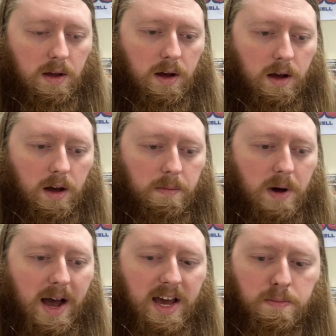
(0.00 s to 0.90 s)

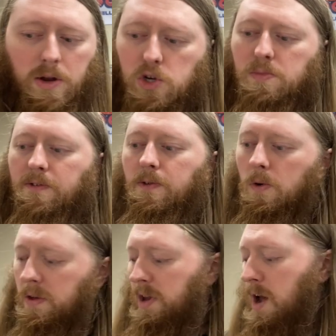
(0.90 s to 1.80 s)
Um, I had mentioned
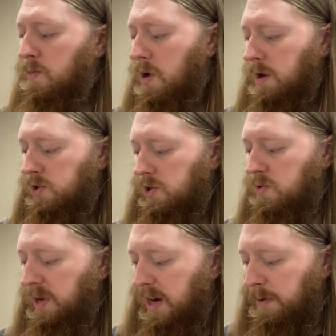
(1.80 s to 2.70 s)
before that I wanted
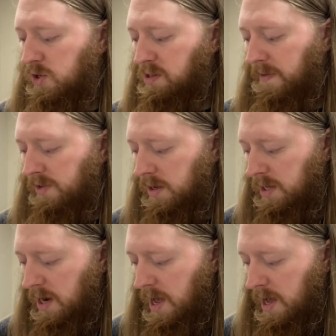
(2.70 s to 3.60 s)
to get a bunch of stuff done
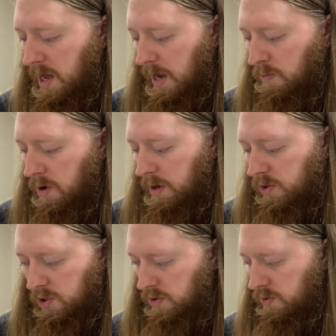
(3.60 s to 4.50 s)
today and I
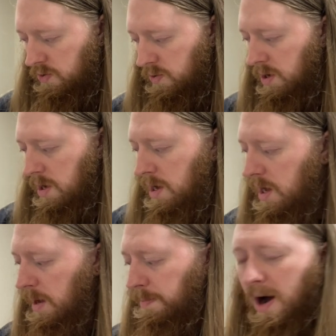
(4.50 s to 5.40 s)
wanted to
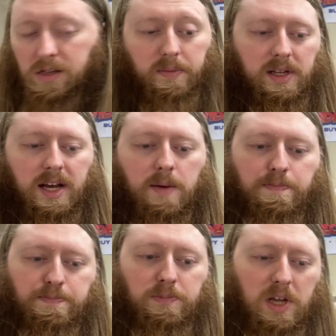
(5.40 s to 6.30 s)
possibly like
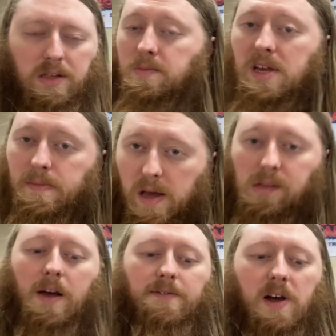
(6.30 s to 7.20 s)
get some eBay
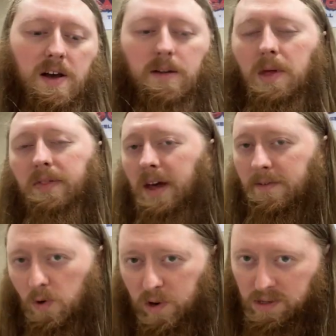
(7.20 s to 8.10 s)
stuff done. That
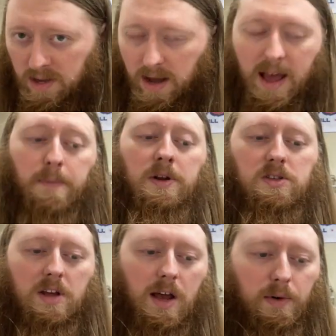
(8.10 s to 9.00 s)
of course did not
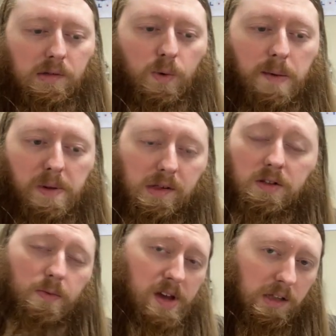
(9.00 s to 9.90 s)
happen. Today was way busier
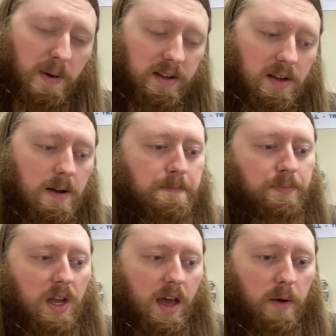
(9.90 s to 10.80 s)
than we expected
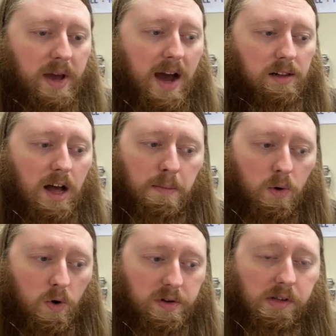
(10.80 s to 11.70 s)
and we had a lot
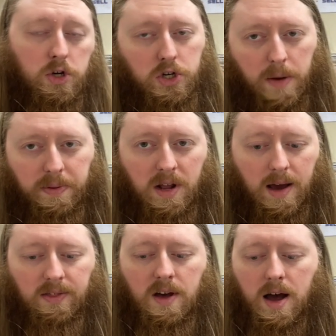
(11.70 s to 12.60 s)
more orders to ship than
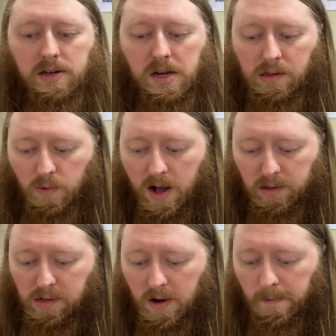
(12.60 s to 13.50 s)
I thought as well.
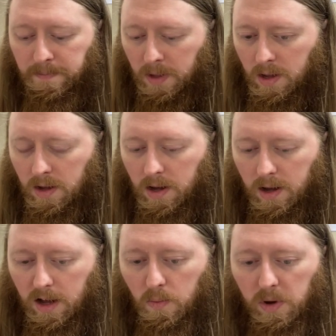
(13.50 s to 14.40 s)
So
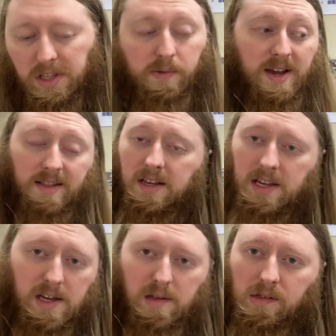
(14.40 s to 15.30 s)
um, at least we got the
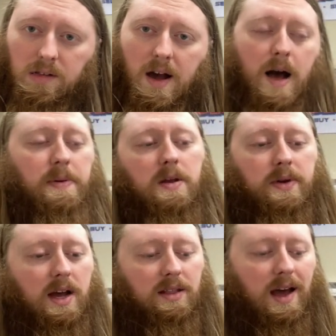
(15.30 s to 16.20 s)
keys copied and
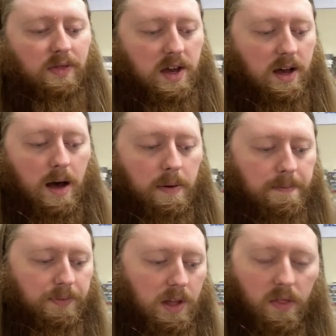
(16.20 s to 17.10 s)
we got that thing up.
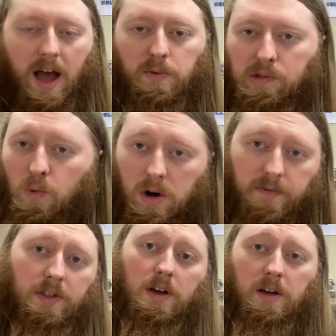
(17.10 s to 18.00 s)
That was one
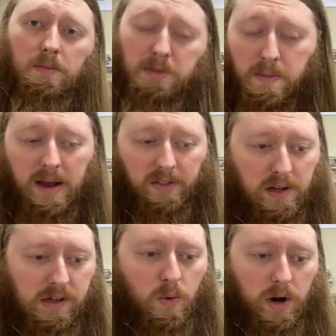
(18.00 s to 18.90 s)
of the, the main
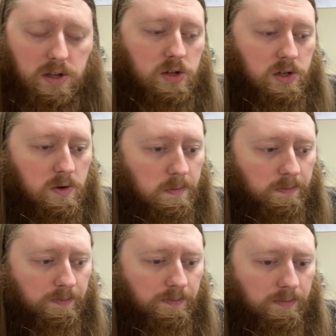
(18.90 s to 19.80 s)
things I wanted to do.
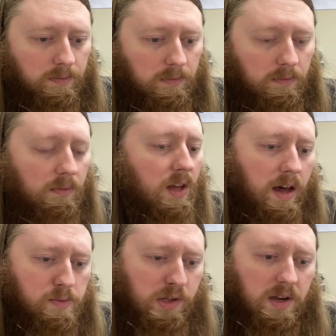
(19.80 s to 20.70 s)

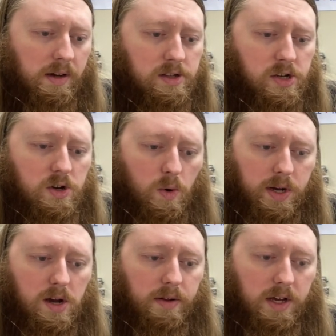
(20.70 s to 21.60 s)
And I'm just gonna continue
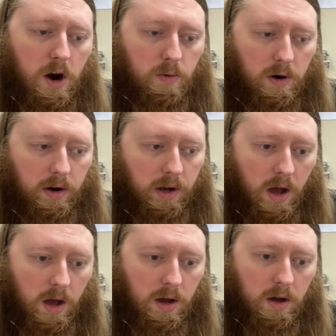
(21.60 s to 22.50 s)
working on the artwork
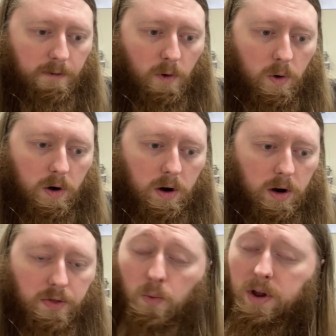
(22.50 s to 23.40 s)

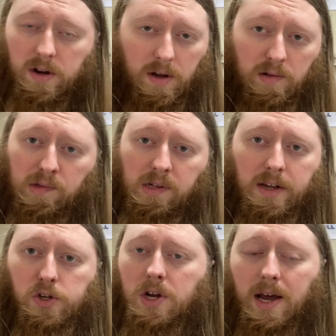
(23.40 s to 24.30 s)
for the windows
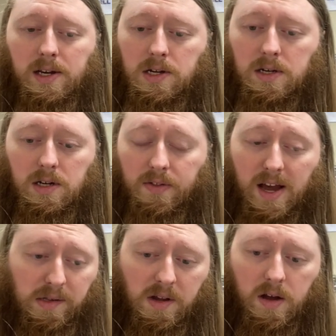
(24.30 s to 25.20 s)
each night until
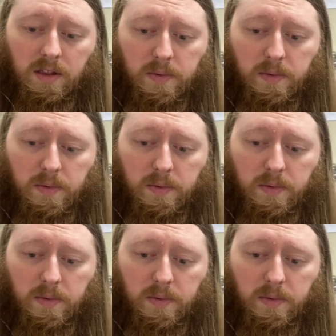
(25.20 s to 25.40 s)
that's done.